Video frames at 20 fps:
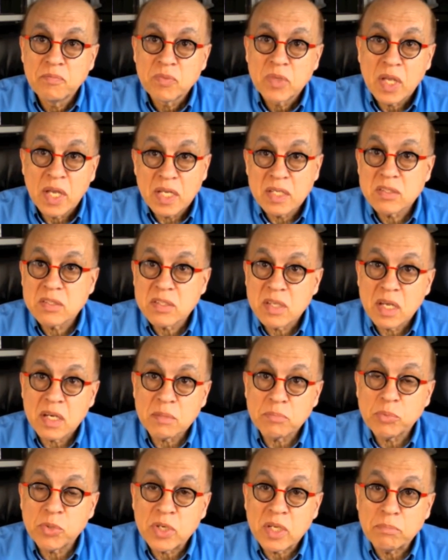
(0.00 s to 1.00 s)
and started
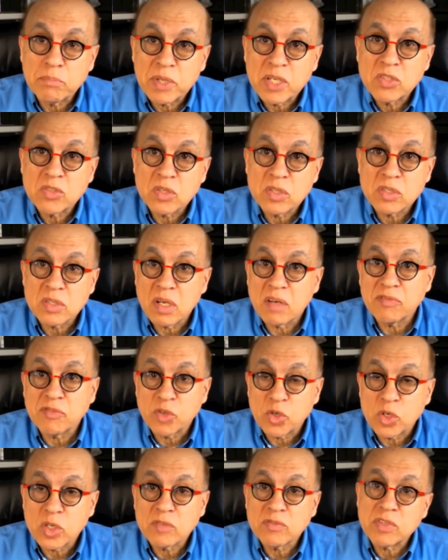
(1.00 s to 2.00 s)
putting pictures of
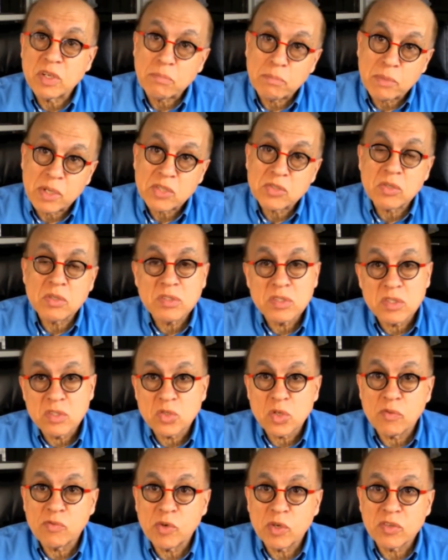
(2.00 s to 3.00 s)
nerves and muscles and so
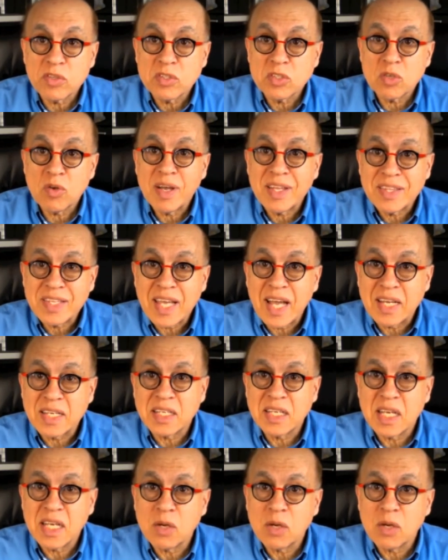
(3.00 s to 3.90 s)
forth and so on. The idea